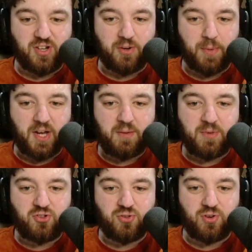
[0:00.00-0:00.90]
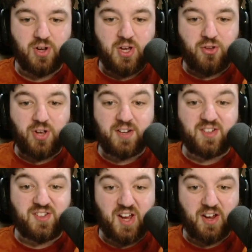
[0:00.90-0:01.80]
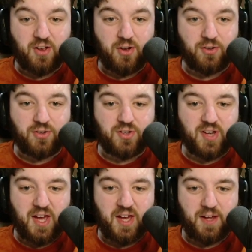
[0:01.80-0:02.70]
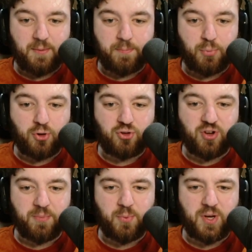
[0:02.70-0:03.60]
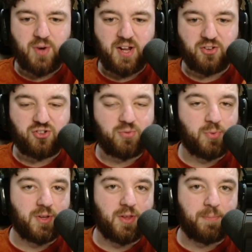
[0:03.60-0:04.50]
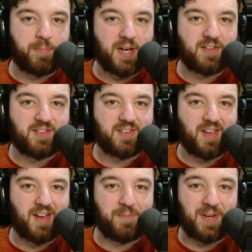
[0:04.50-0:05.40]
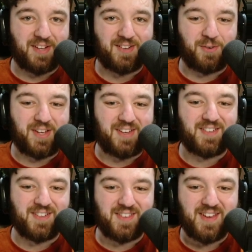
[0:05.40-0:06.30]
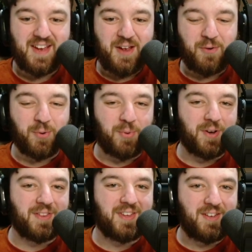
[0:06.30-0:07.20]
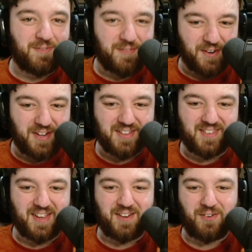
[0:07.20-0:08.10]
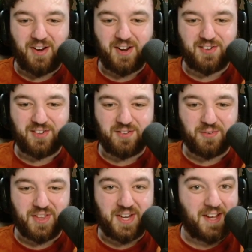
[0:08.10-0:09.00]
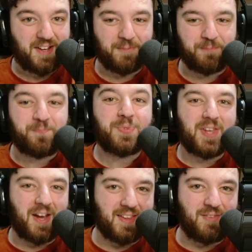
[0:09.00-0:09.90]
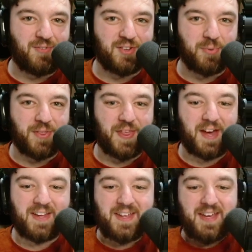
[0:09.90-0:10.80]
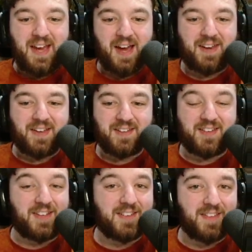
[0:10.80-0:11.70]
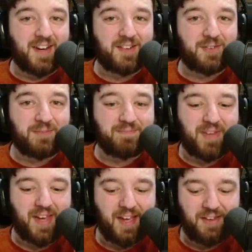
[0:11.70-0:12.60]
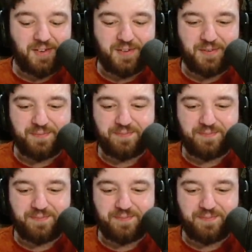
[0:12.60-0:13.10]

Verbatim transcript: nearby, be sure to actually check out uh, Brooks Tumbleweed Ranch, one of the best uh, best locations with one of the funniest interactions with a nightkin. I'll leave you with that, and I'll see you in the next one. Thank you.